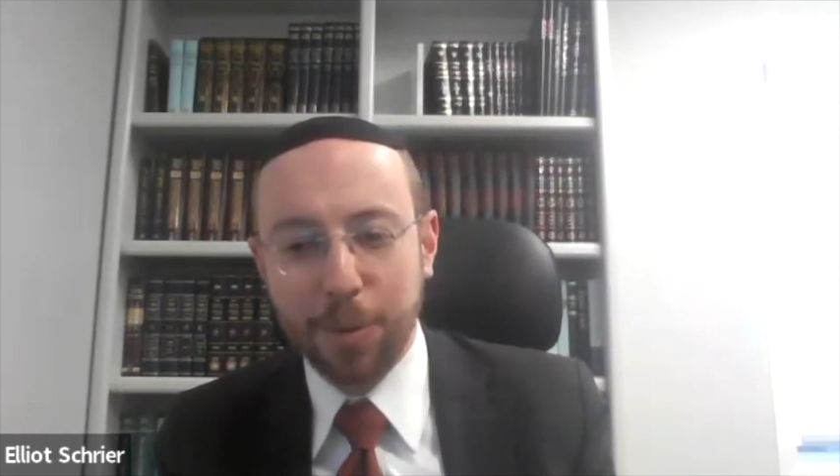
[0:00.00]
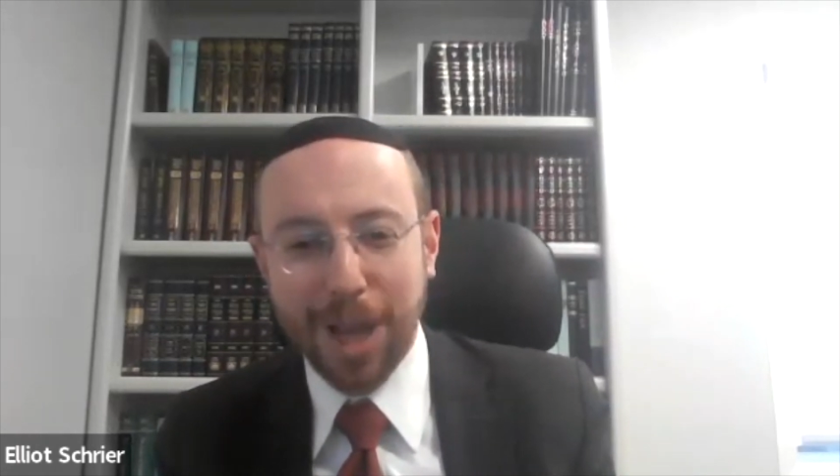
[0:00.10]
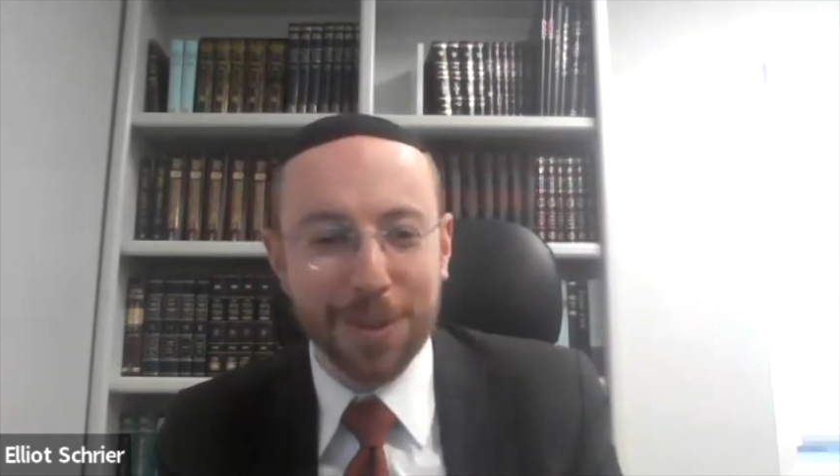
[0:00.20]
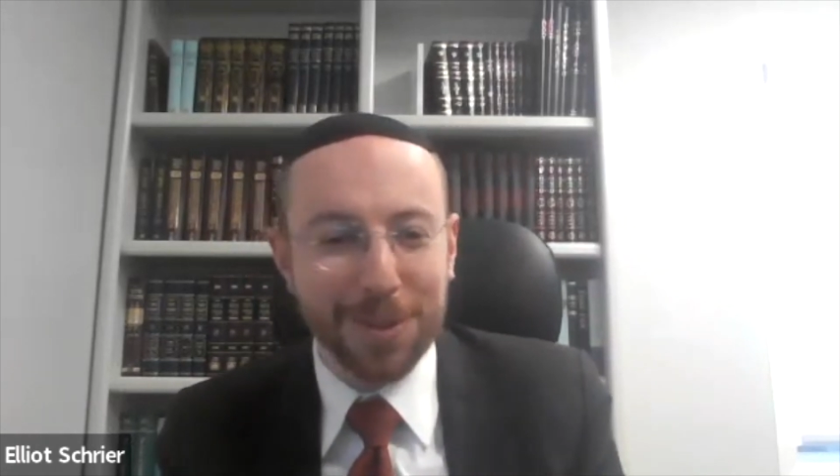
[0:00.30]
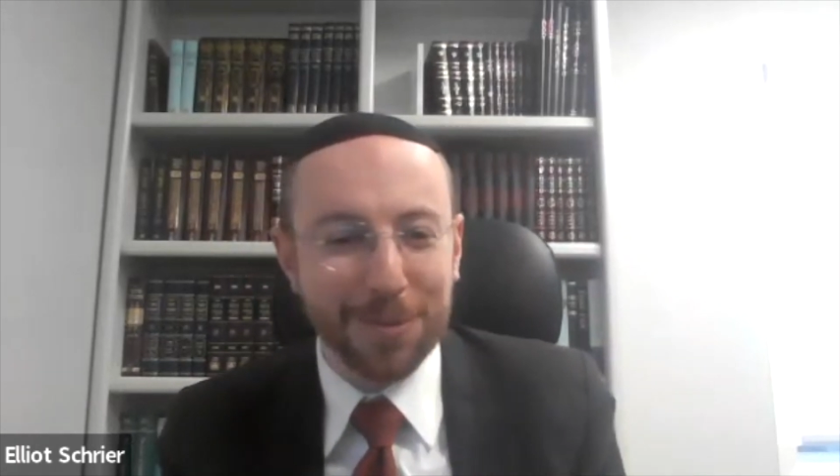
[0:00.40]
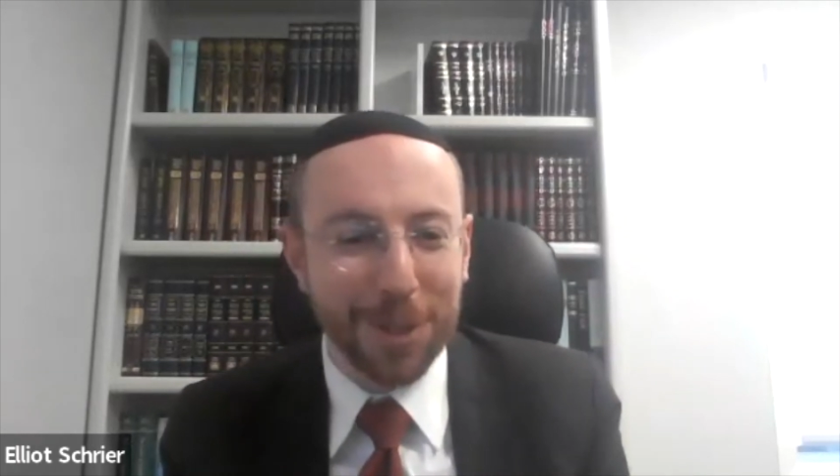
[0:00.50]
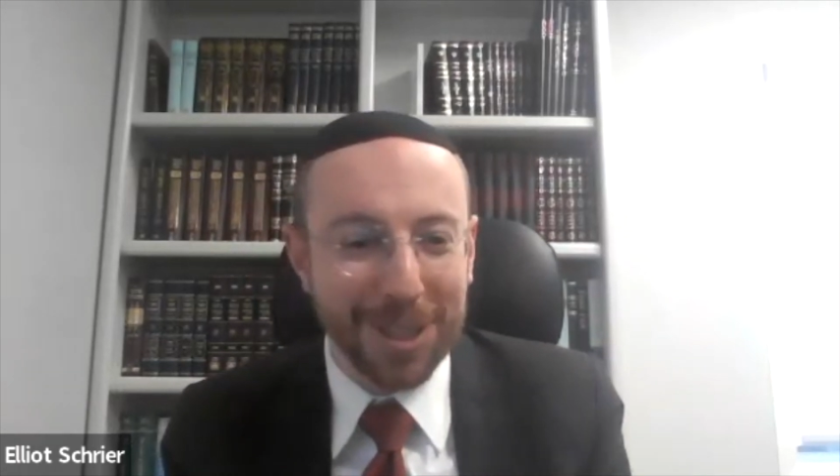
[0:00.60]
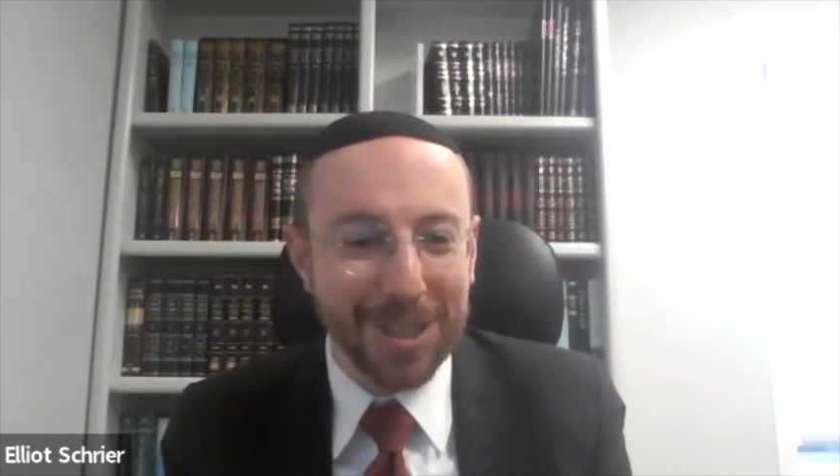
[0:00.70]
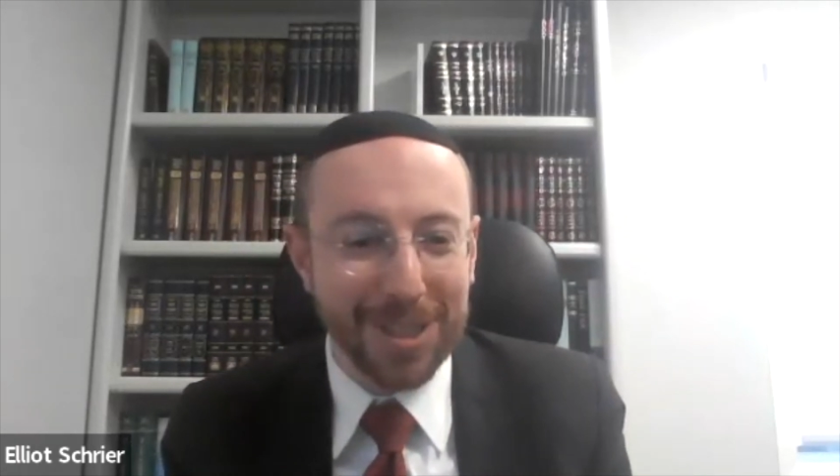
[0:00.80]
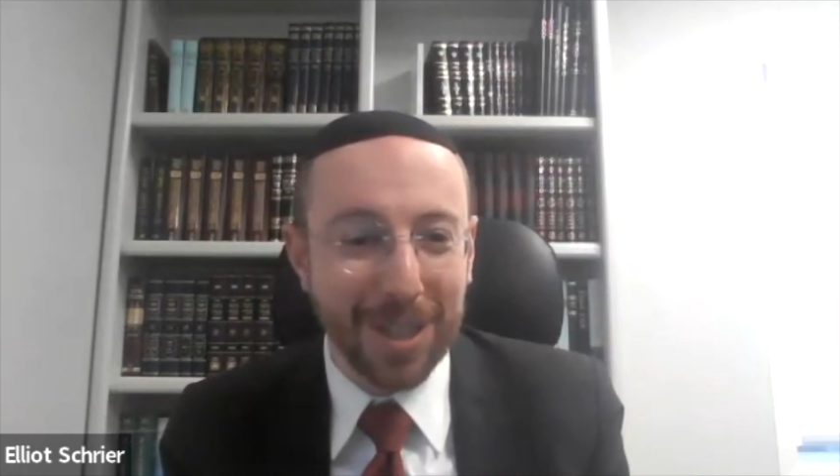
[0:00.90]
I was I
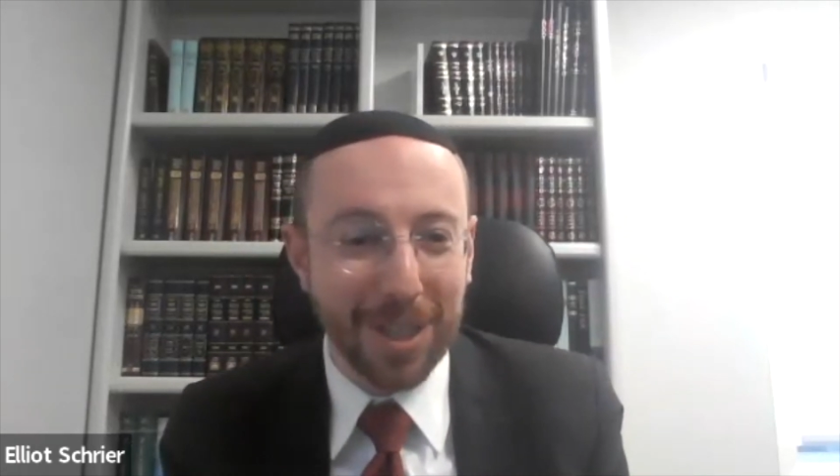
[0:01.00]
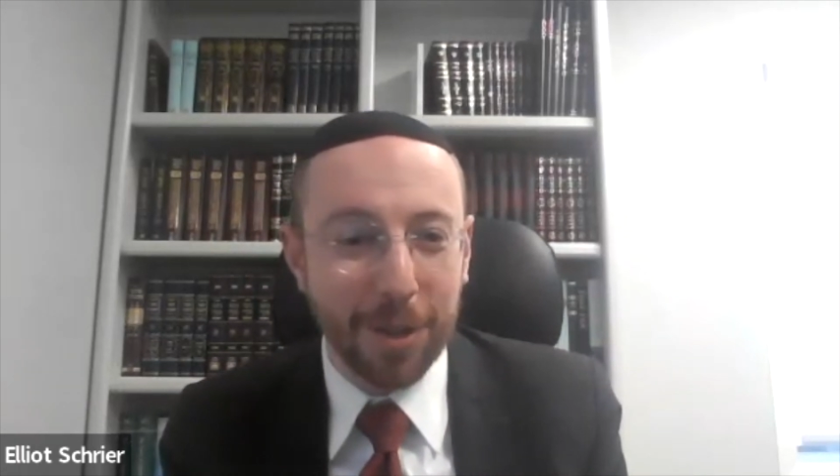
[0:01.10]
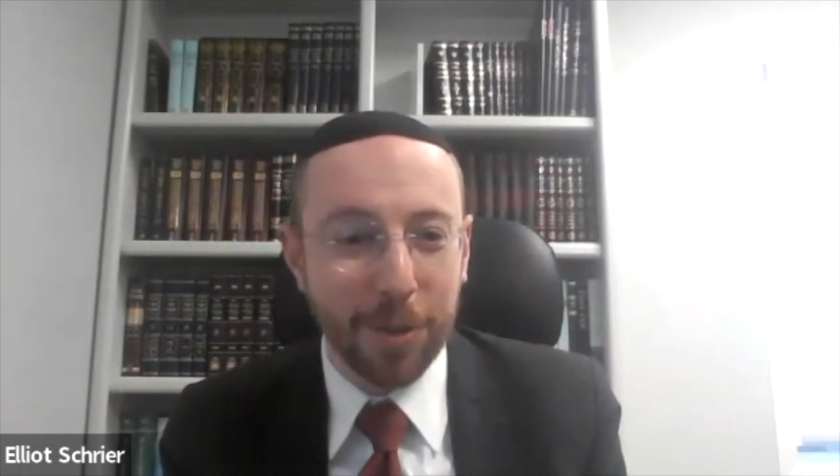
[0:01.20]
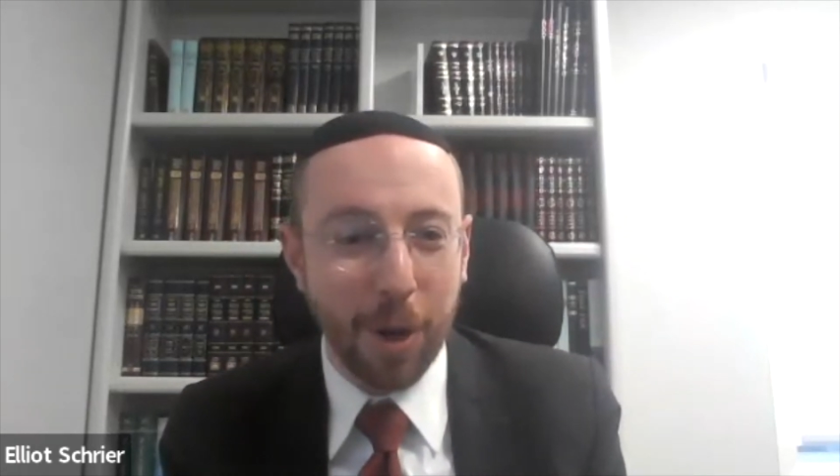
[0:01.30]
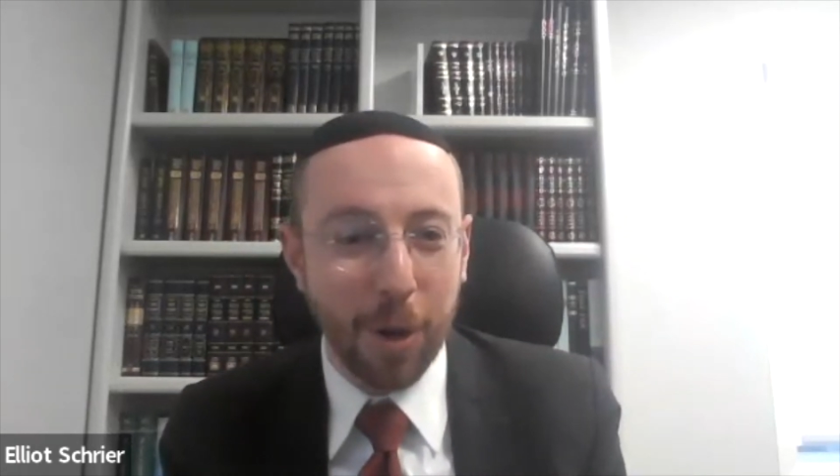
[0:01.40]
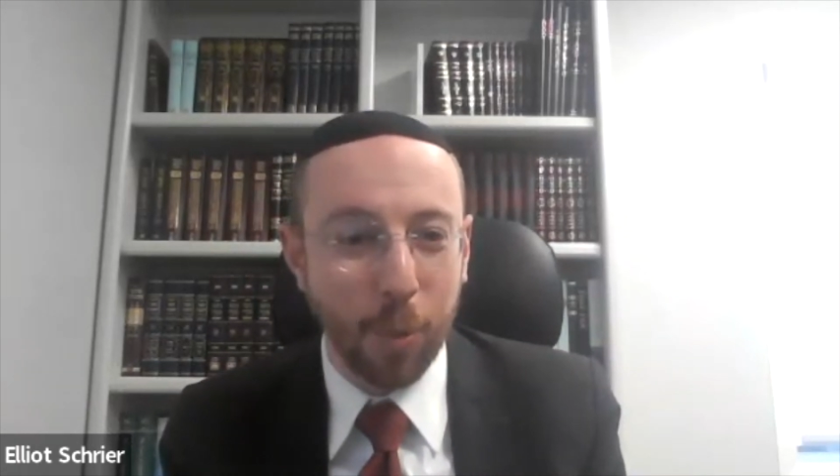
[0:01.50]
was really listening on